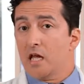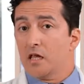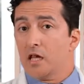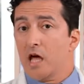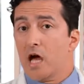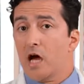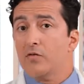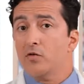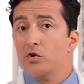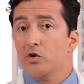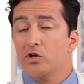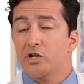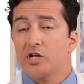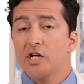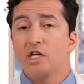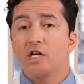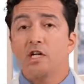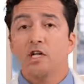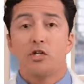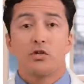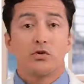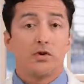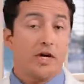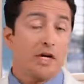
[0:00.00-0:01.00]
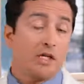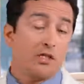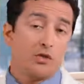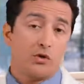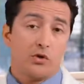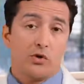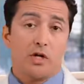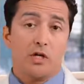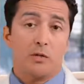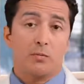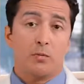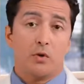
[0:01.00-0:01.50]
allow your kidney to
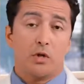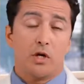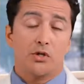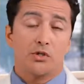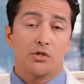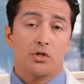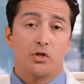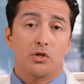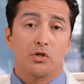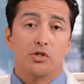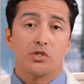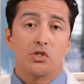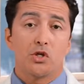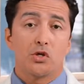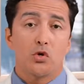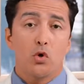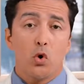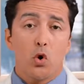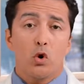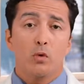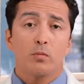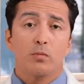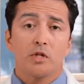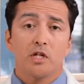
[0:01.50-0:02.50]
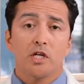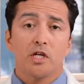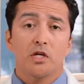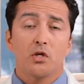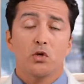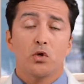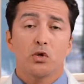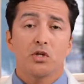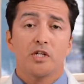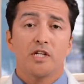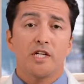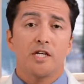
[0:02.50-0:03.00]
excrete blood sugar. So normally
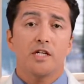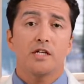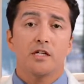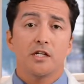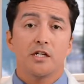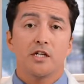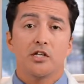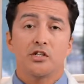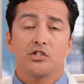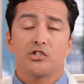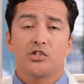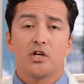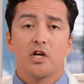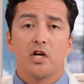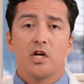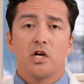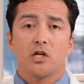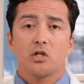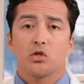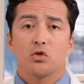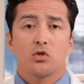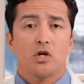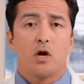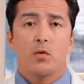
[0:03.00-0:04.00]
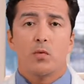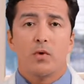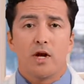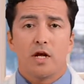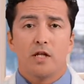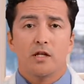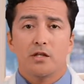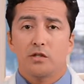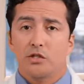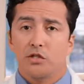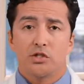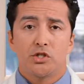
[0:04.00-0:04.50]
your kidneys do not
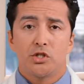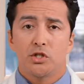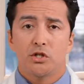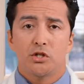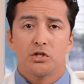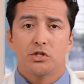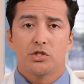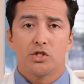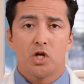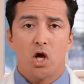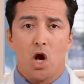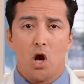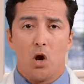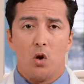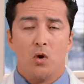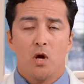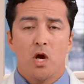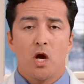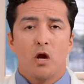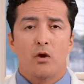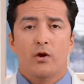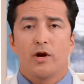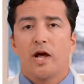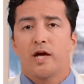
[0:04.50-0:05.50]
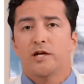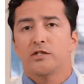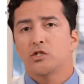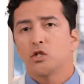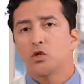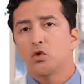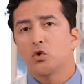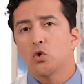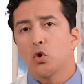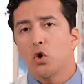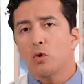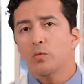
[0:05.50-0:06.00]
want to let the sugars go. Okay,
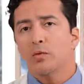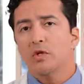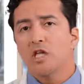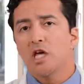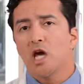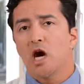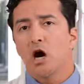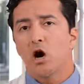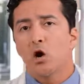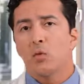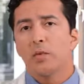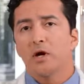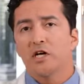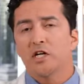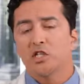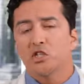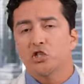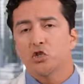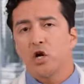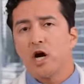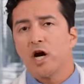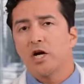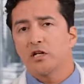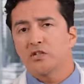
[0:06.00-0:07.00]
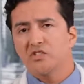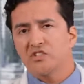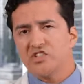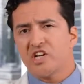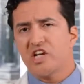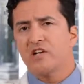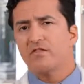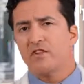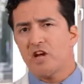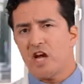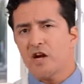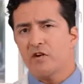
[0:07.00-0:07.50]
so normally our body tries to
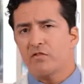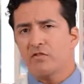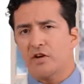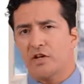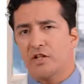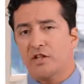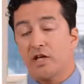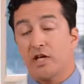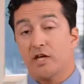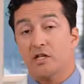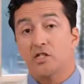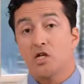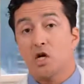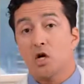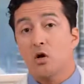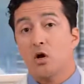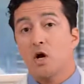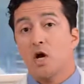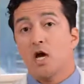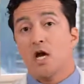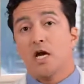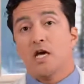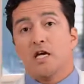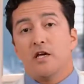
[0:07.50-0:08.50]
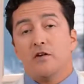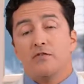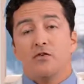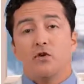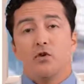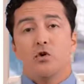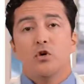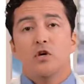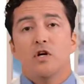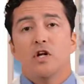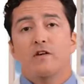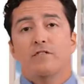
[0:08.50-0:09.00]
save everything. So if
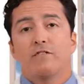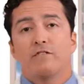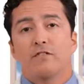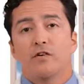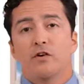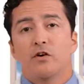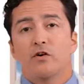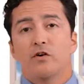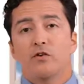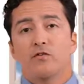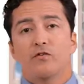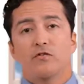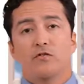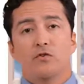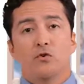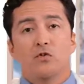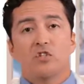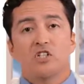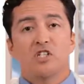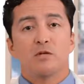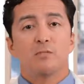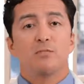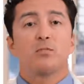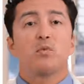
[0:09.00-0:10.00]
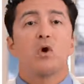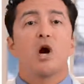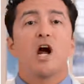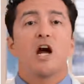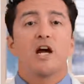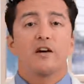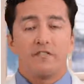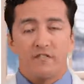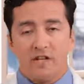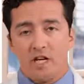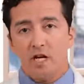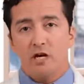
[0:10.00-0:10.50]
you're in a very food
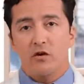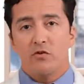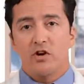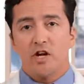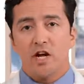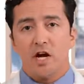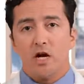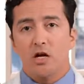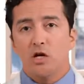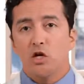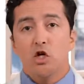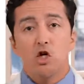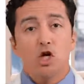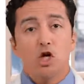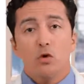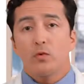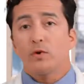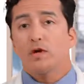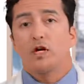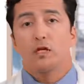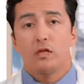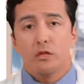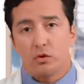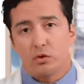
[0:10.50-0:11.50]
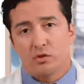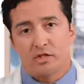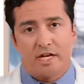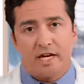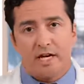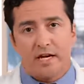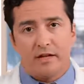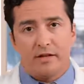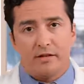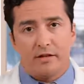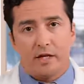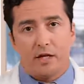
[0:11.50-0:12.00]
deprived area, you don't want to lose
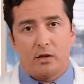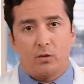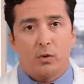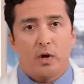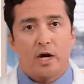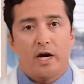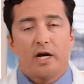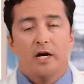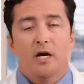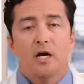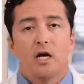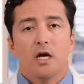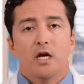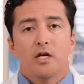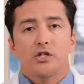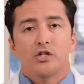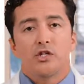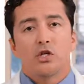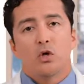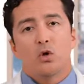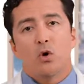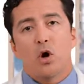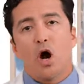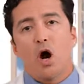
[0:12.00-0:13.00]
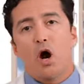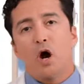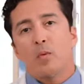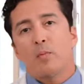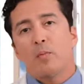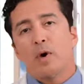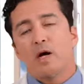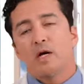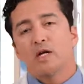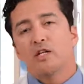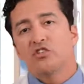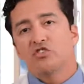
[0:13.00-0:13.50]
anything, right? So our
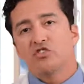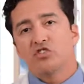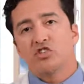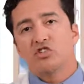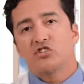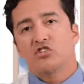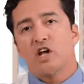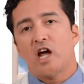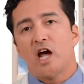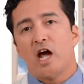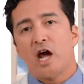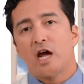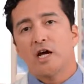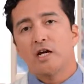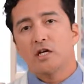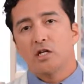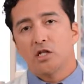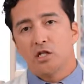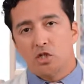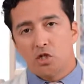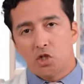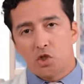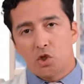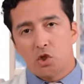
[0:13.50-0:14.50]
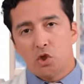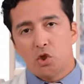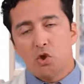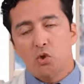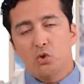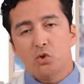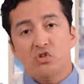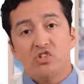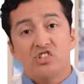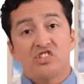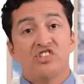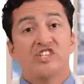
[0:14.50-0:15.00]
body is designed
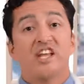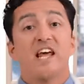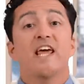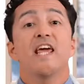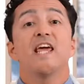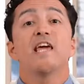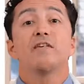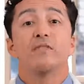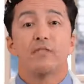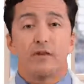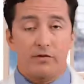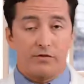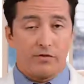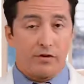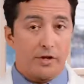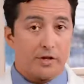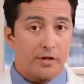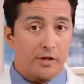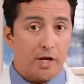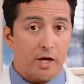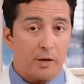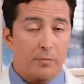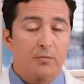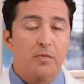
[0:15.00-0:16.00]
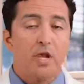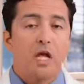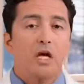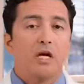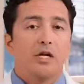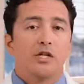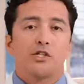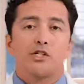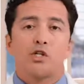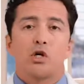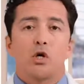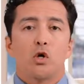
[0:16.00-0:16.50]
to save everything.
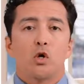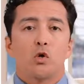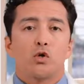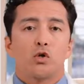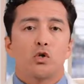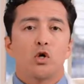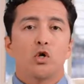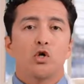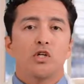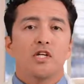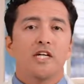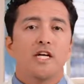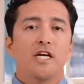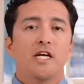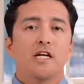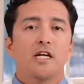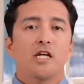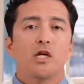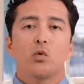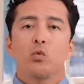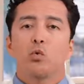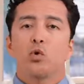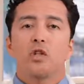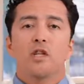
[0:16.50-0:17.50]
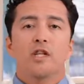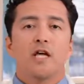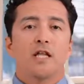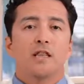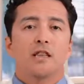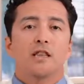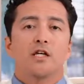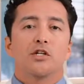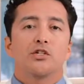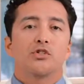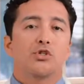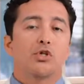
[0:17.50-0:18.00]
So your kidney will
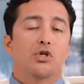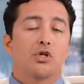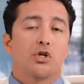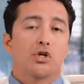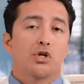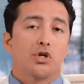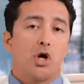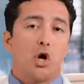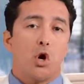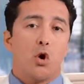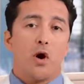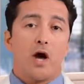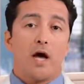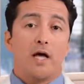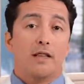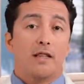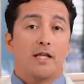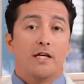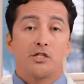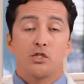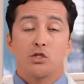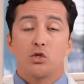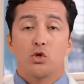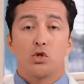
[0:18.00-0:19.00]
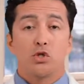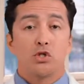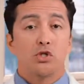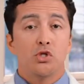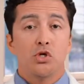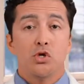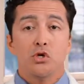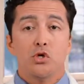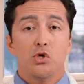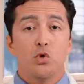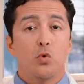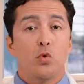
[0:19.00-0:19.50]
not let sugar go unless you're
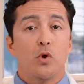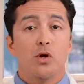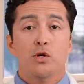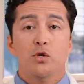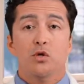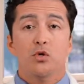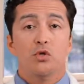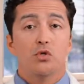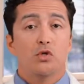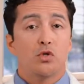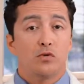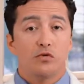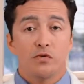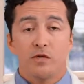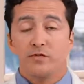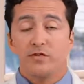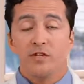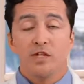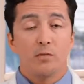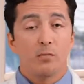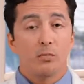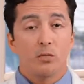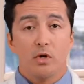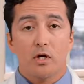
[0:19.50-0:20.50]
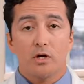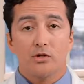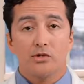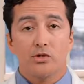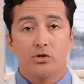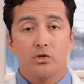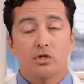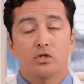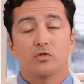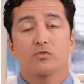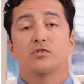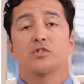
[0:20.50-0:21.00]
220 or 250 in blood
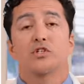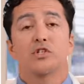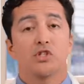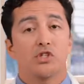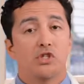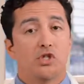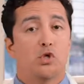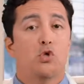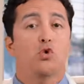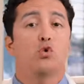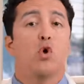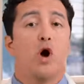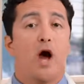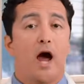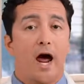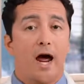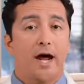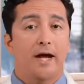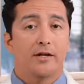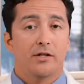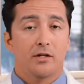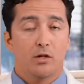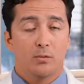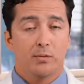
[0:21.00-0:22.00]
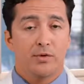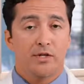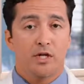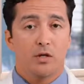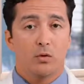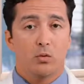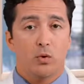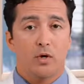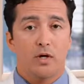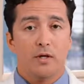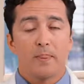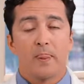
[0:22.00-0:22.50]
sugars, which is too high to
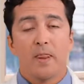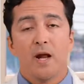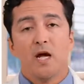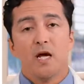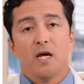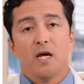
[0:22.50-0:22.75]
begin with.